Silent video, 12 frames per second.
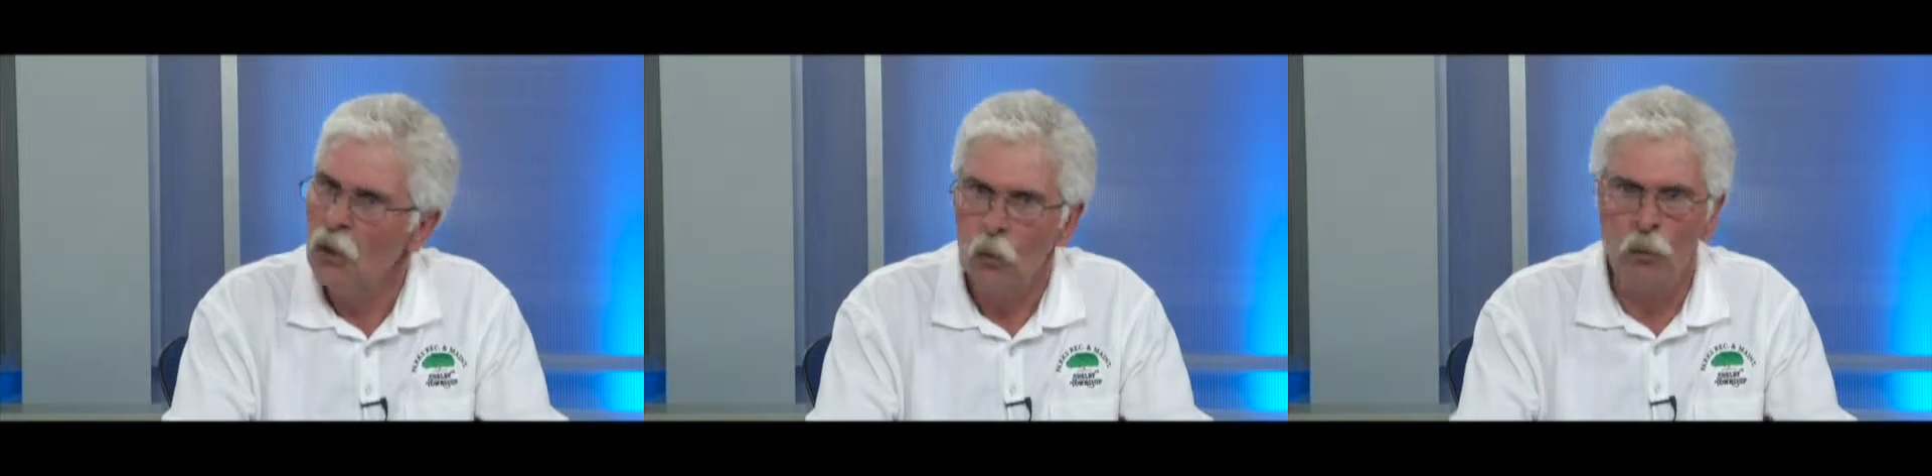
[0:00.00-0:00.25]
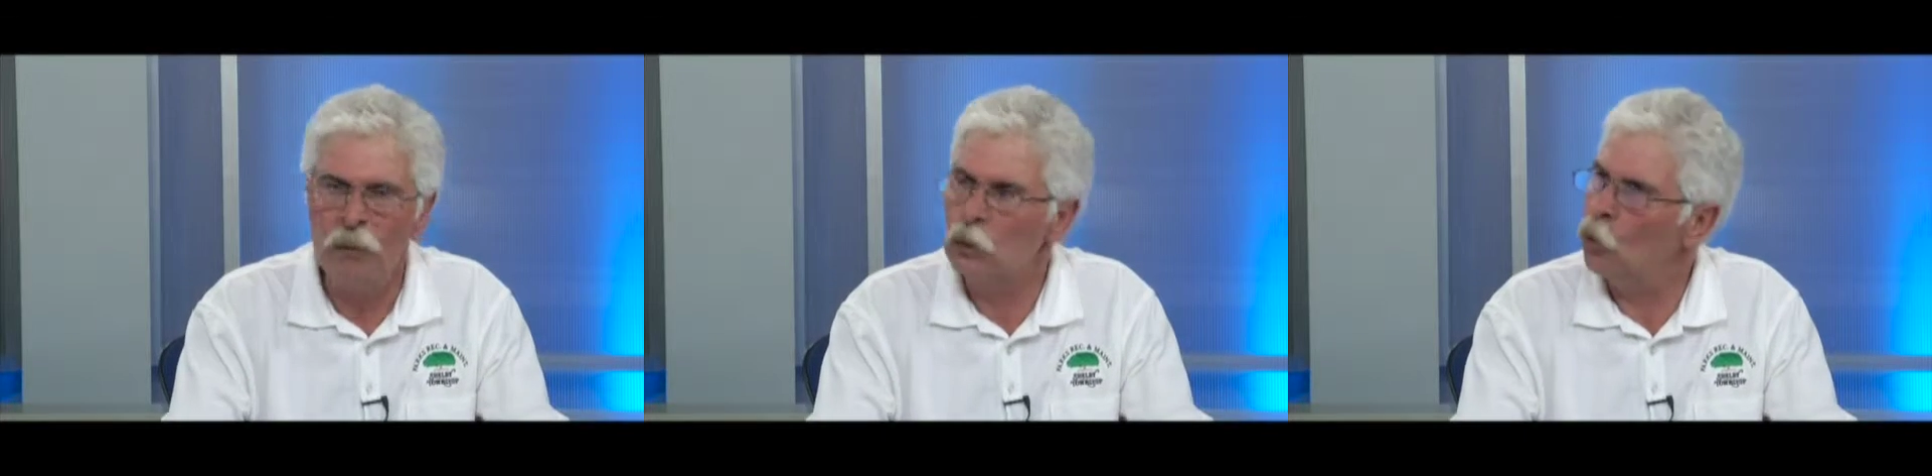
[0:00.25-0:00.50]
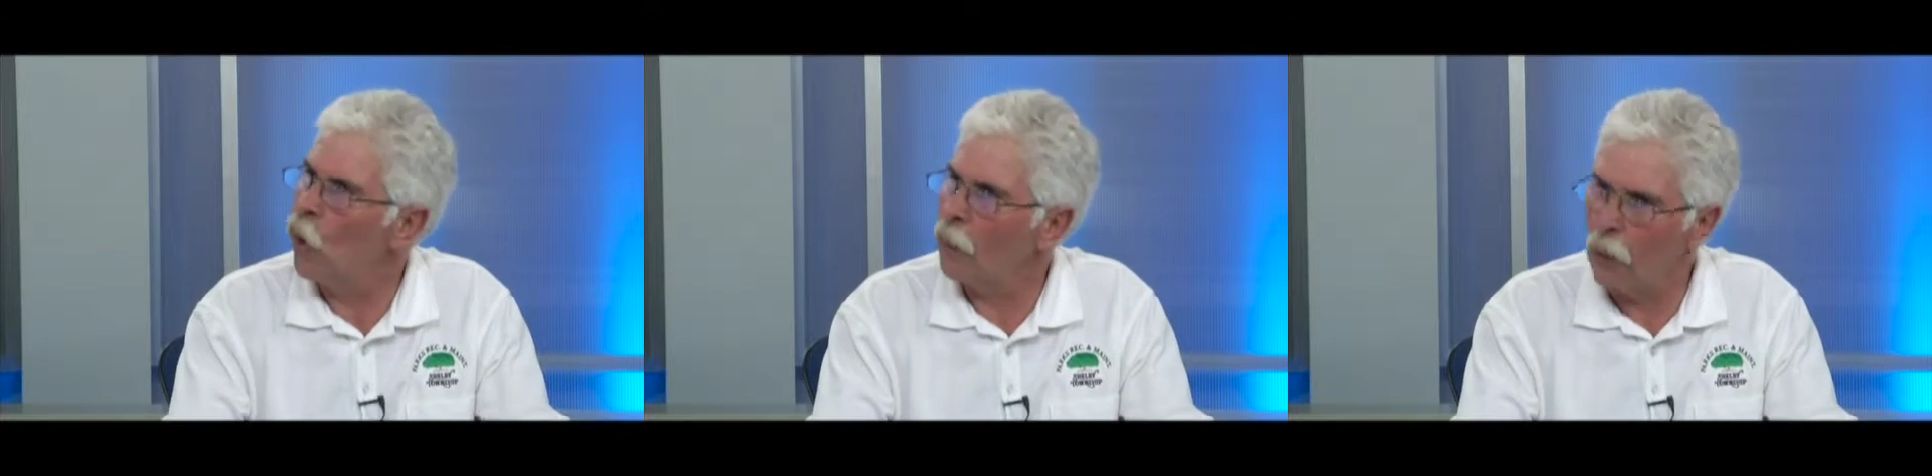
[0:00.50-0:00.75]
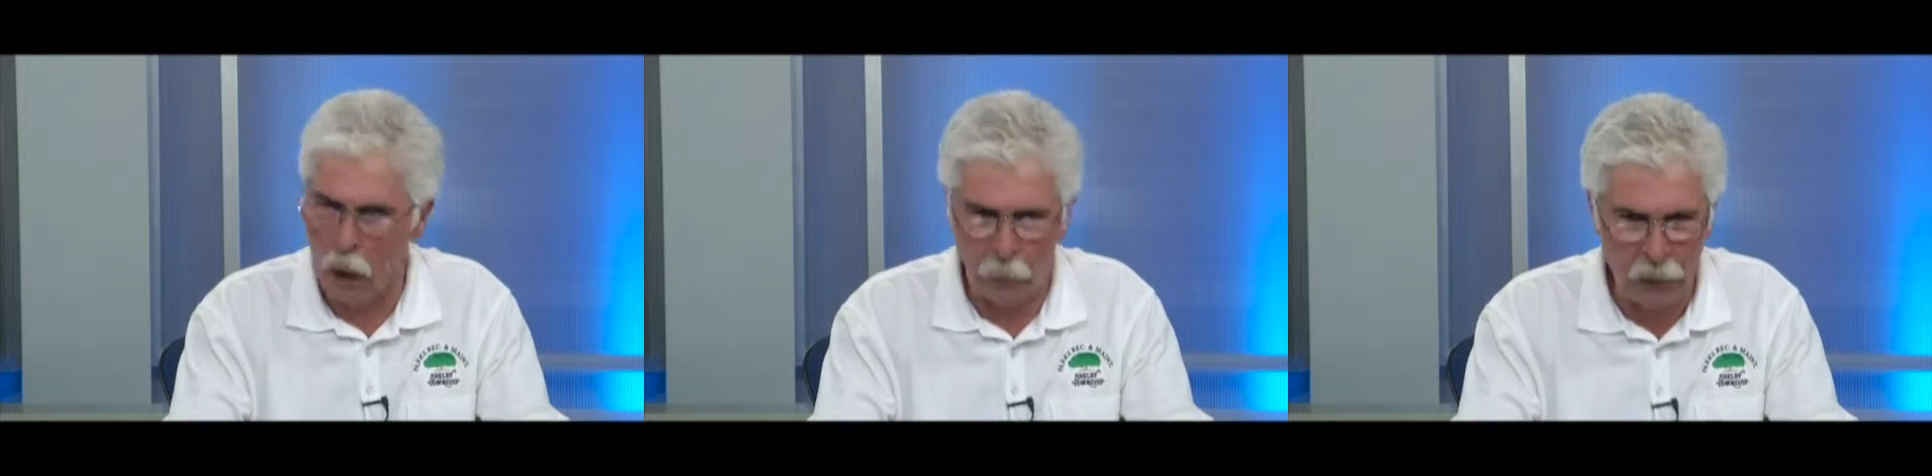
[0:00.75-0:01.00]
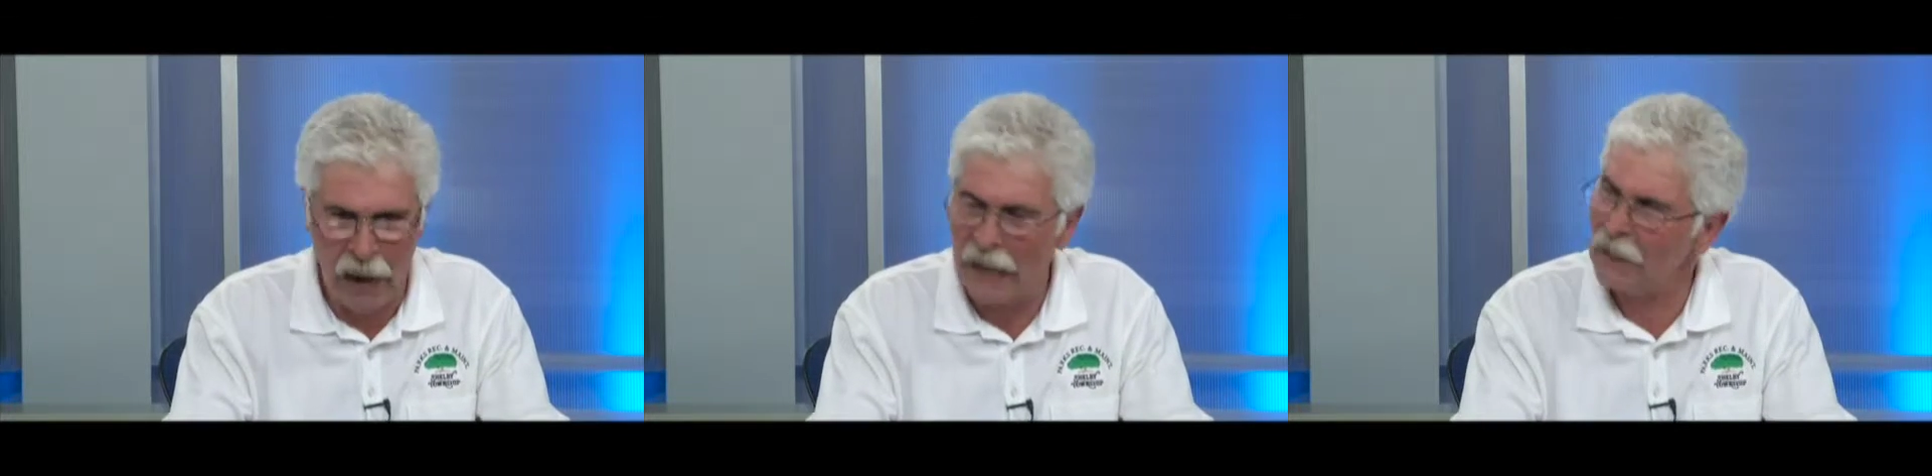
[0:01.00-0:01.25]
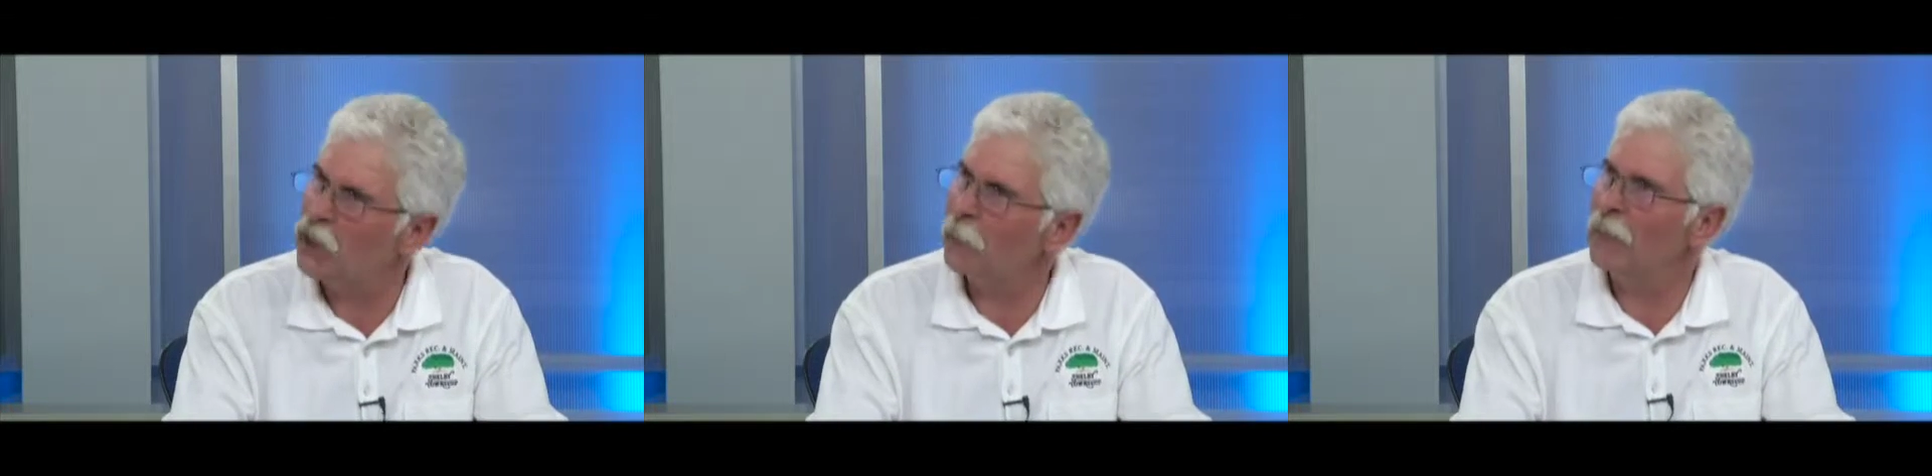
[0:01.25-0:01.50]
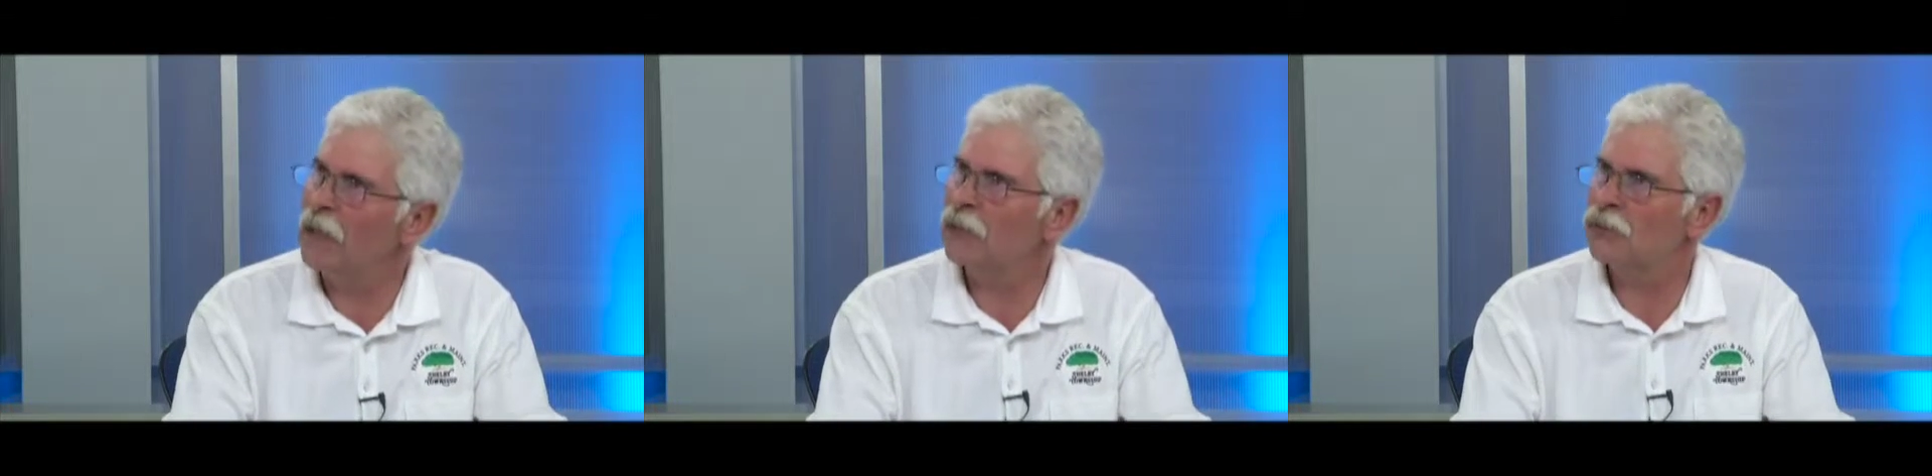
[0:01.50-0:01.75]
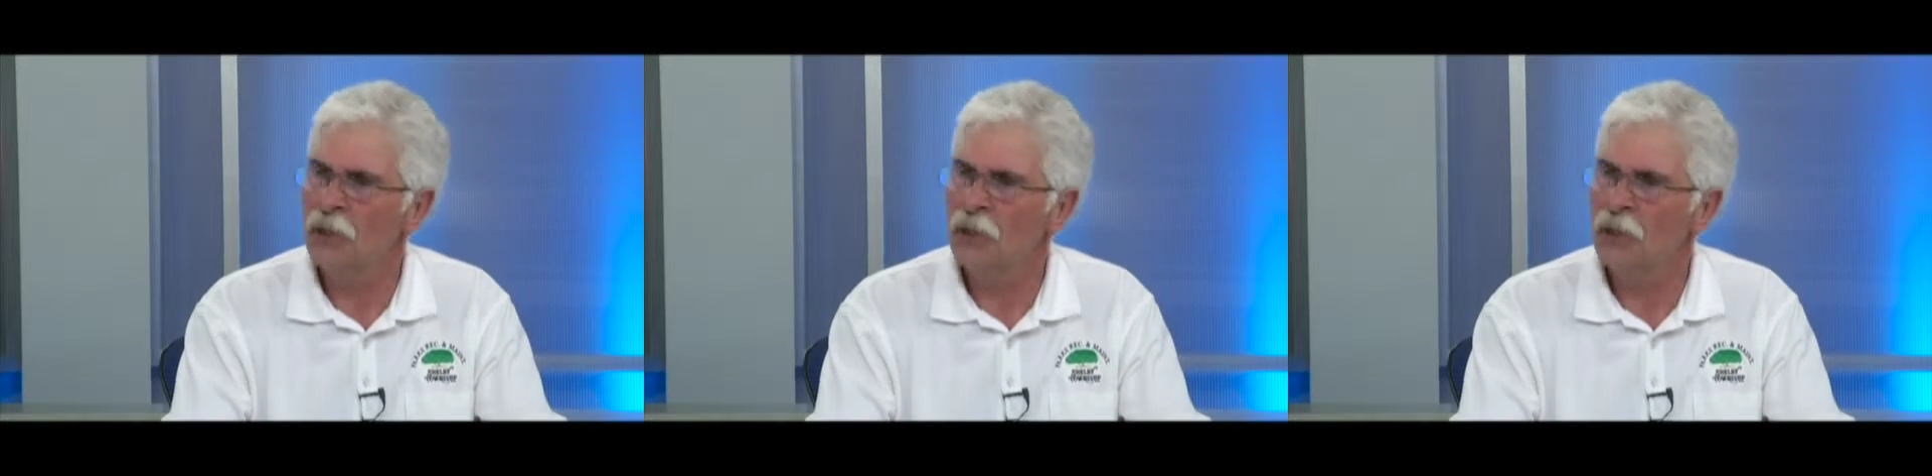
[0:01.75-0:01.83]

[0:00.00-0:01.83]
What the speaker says: when we do our pond dippings